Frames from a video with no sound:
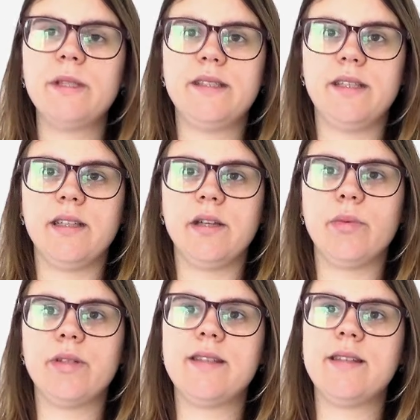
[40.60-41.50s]
we're
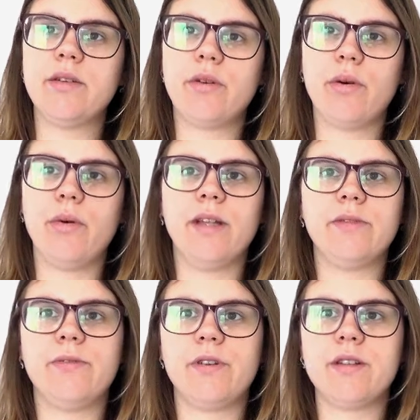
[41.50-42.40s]
dealing with zero
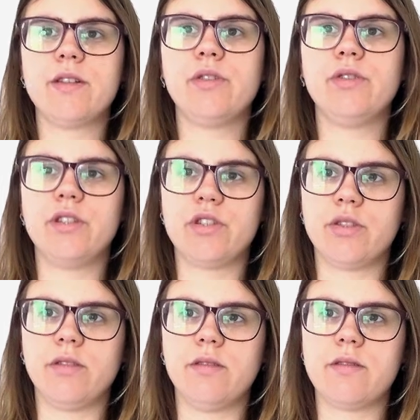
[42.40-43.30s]
and first
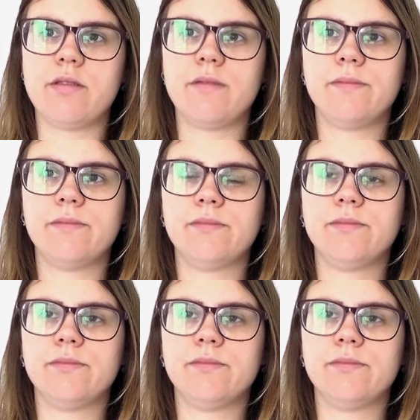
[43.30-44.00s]
conditionals.